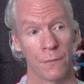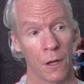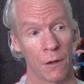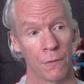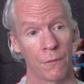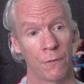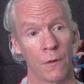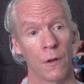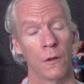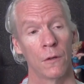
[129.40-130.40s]
of
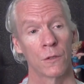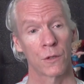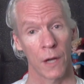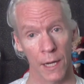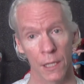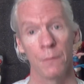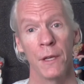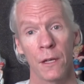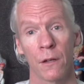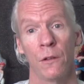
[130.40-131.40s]
trying to
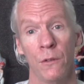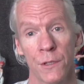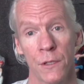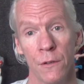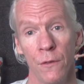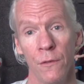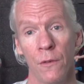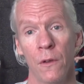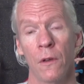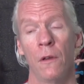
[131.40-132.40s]
be inclusive
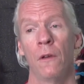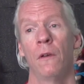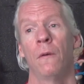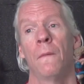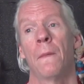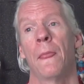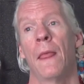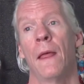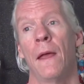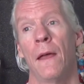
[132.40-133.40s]

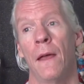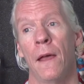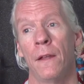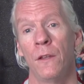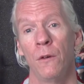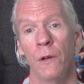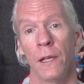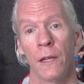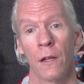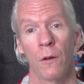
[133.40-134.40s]
and
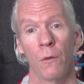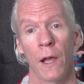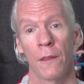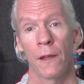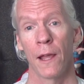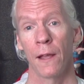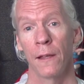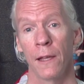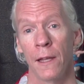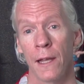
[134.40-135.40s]
doing it in a way that
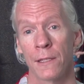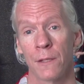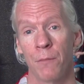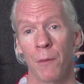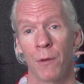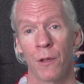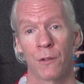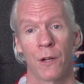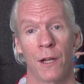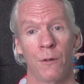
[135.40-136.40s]
alienates the people you're
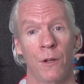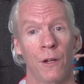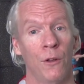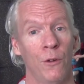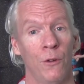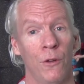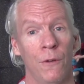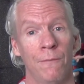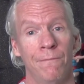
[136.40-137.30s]
trying to include.